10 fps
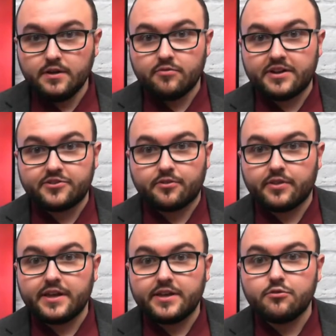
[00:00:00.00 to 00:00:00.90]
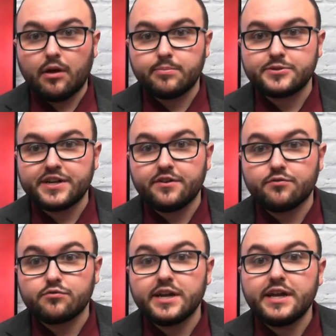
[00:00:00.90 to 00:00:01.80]
Rachel, thank you.
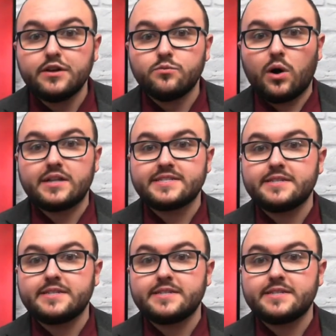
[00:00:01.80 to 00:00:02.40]
Representative Reed wants to